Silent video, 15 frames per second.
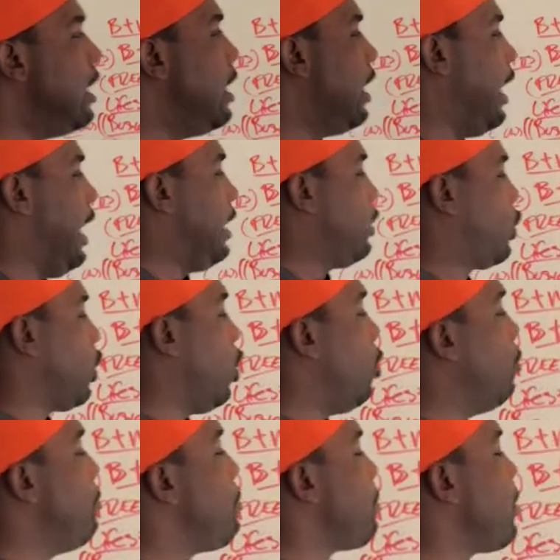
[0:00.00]
And
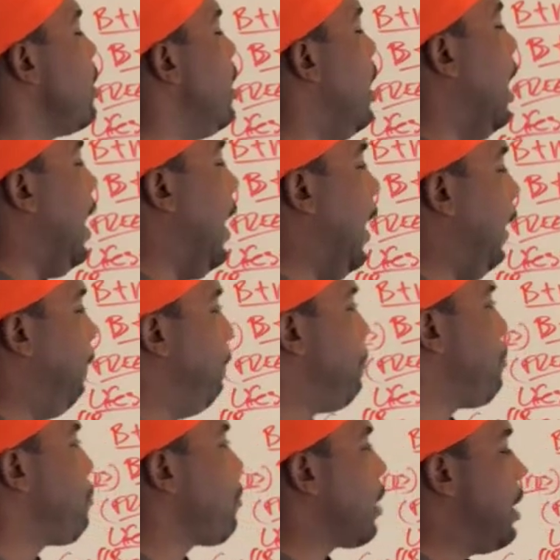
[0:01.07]
so
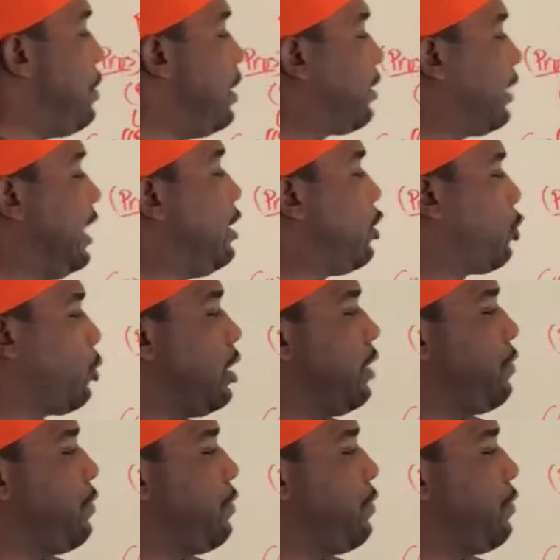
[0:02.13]
in this industry,